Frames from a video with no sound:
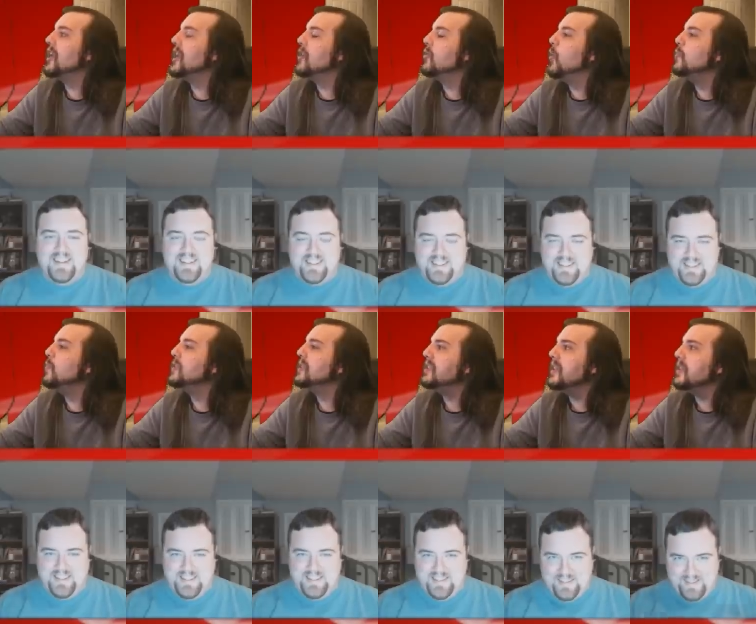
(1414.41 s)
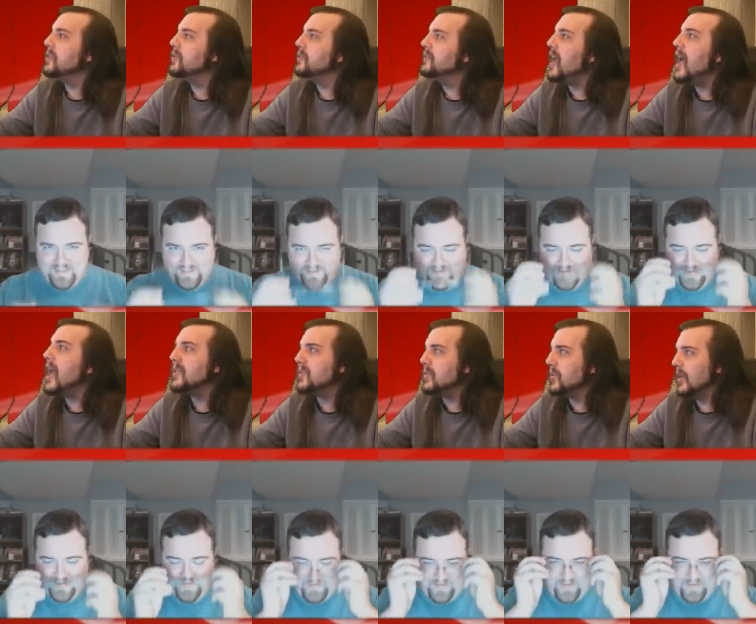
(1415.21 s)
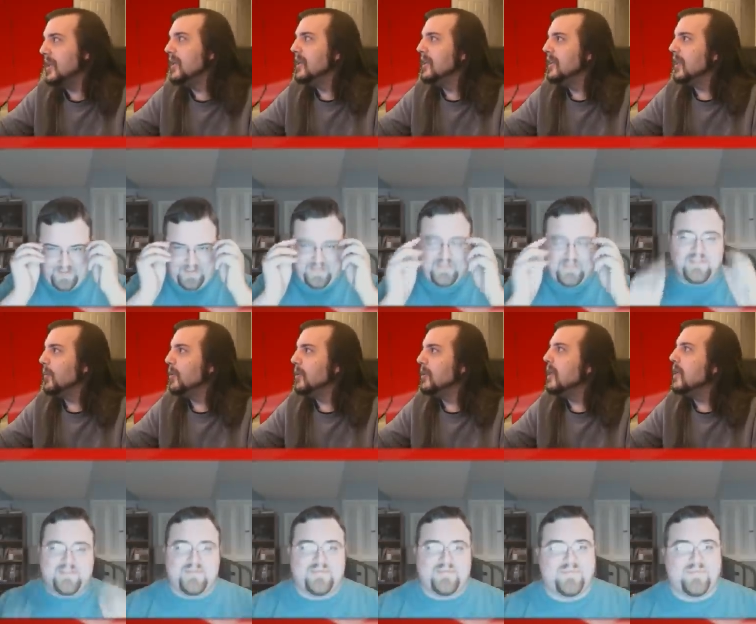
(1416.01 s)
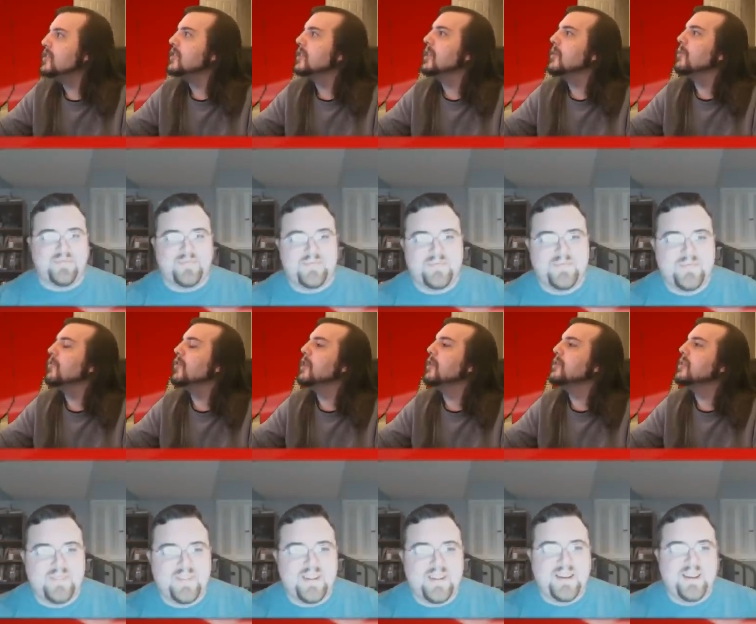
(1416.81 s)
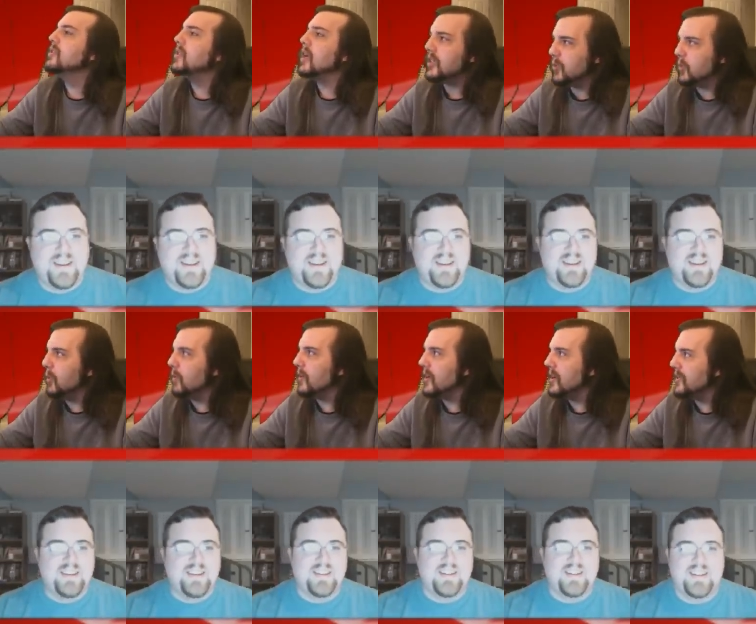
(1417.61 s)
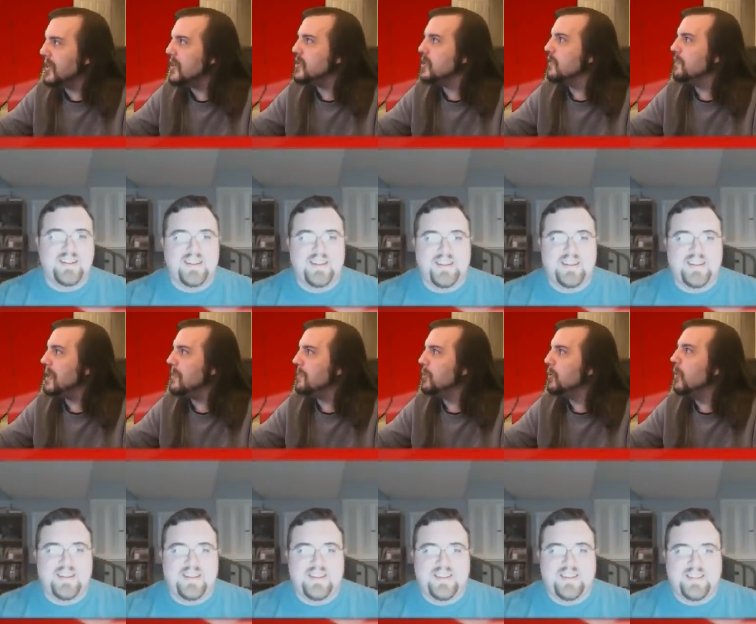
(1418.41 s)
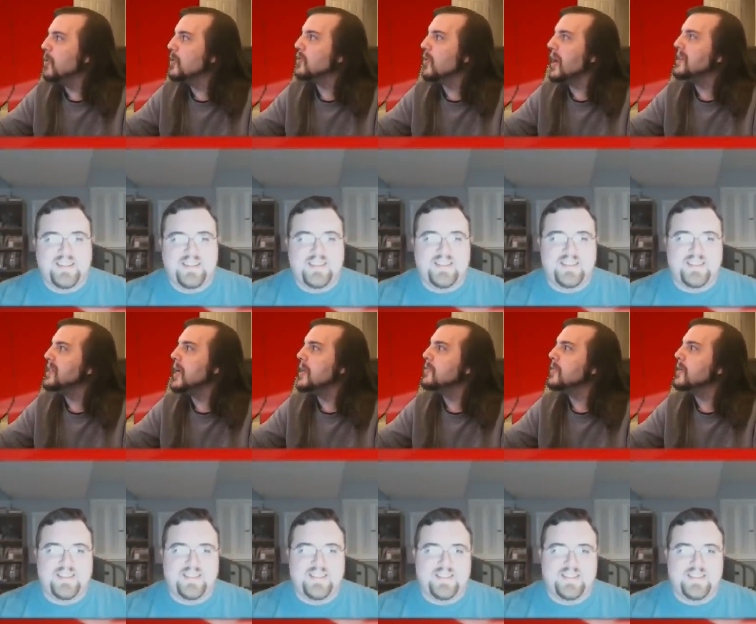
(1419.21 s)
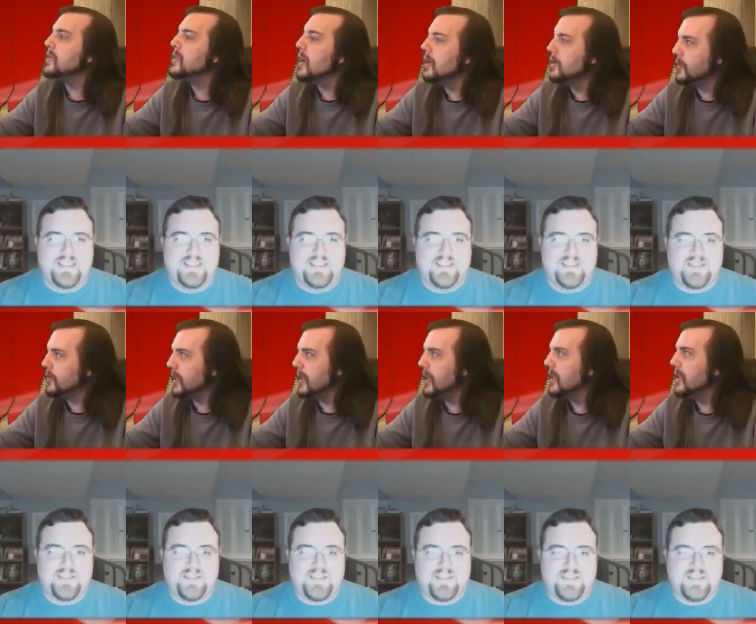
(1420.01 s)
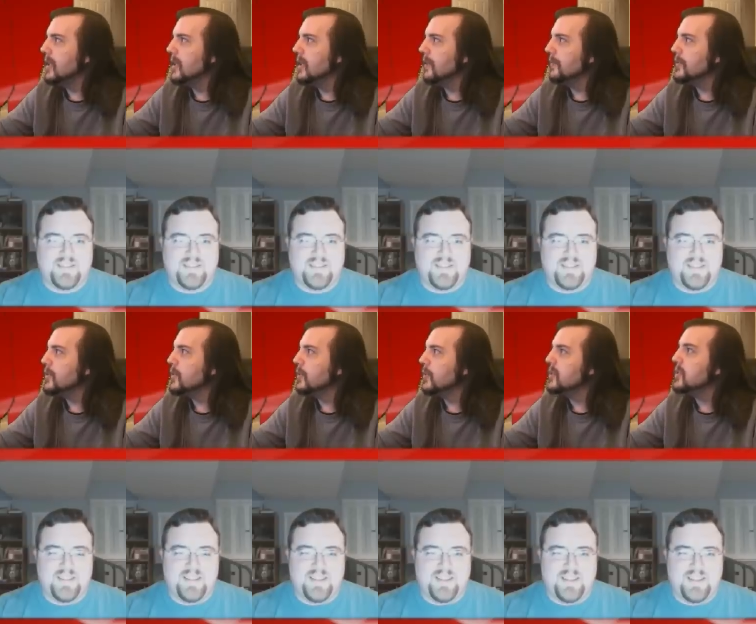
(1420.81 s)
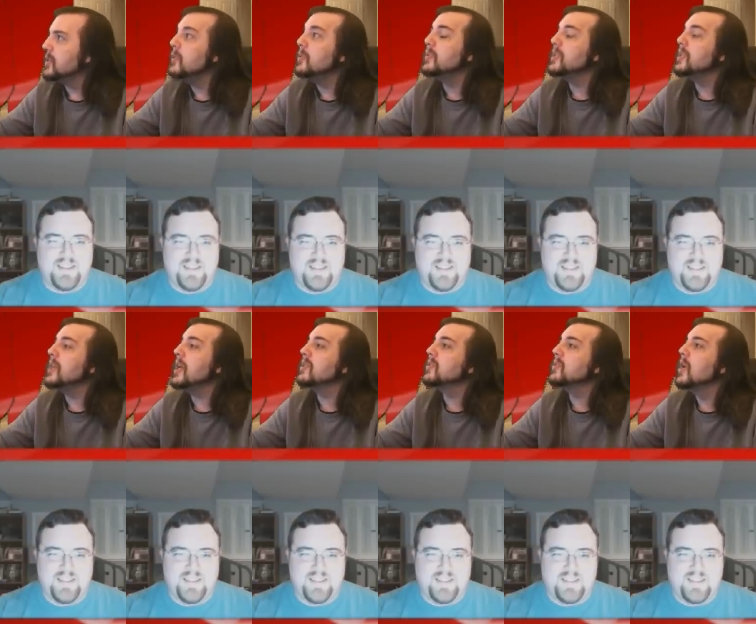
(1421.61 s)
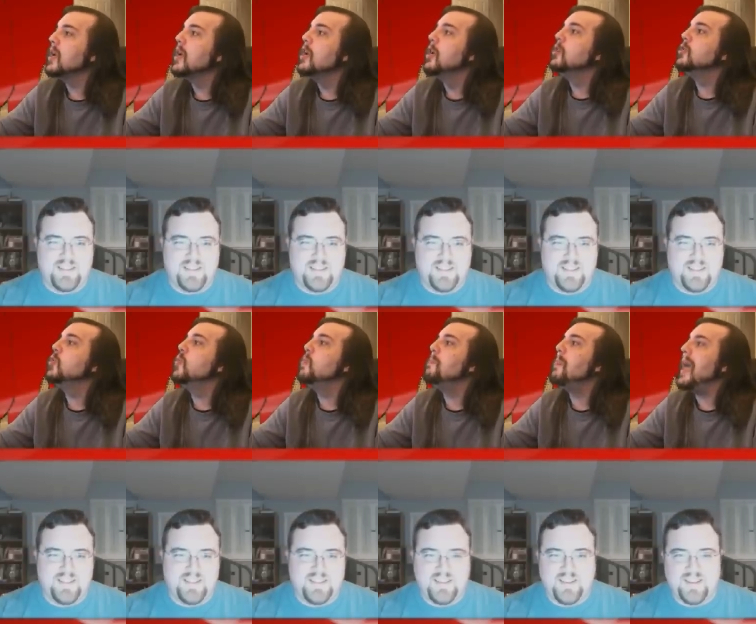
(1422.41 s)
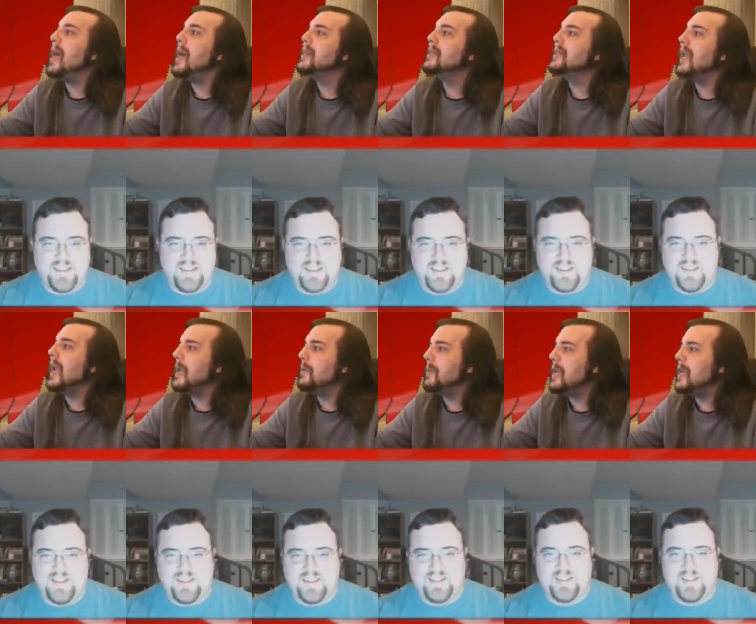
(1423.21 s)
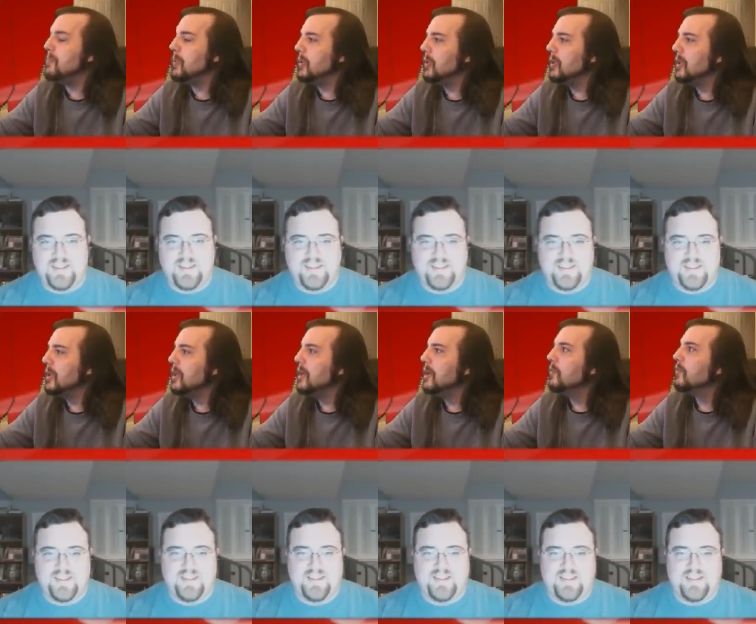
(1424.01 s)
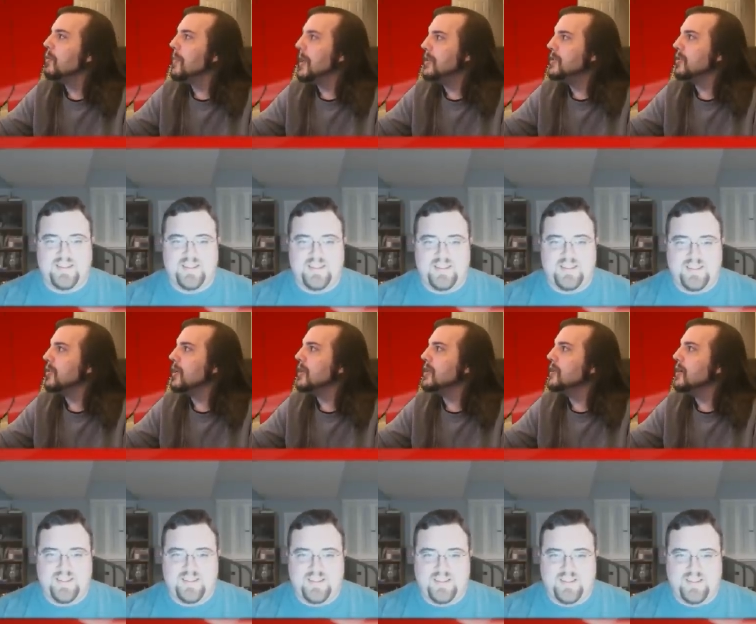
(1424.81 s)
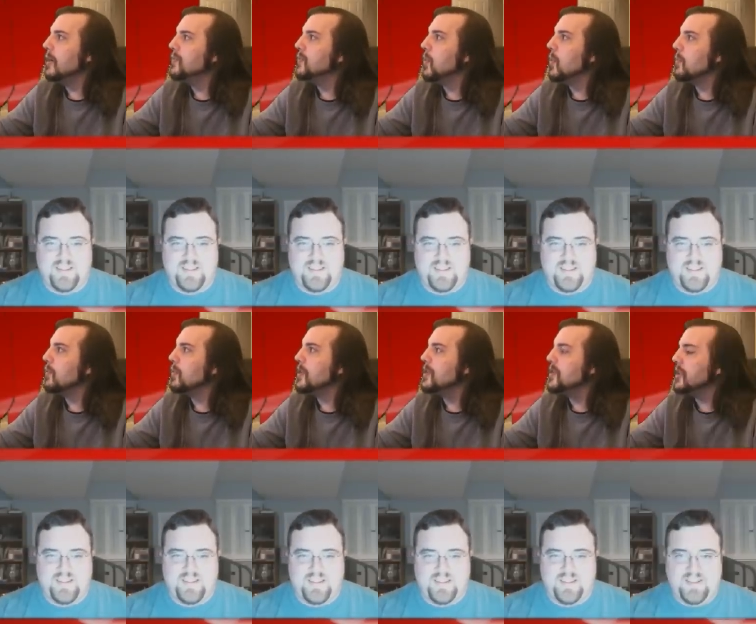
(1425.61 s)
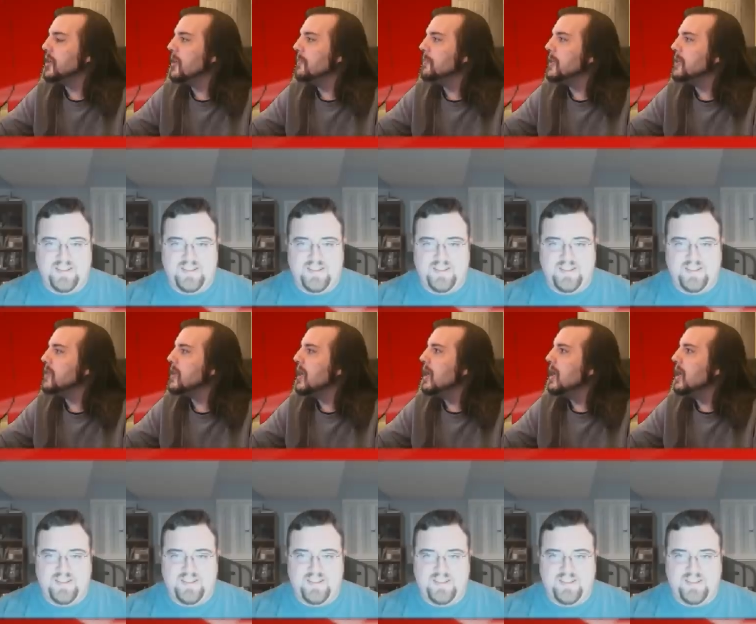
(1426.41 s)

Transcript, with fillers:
Speaker 1: a quote clinical test that will allegedly reveal the sexual orientation of people who are trying to enter his country. Official wants to use the test to ban gay people from entering Gulf Corporation companies,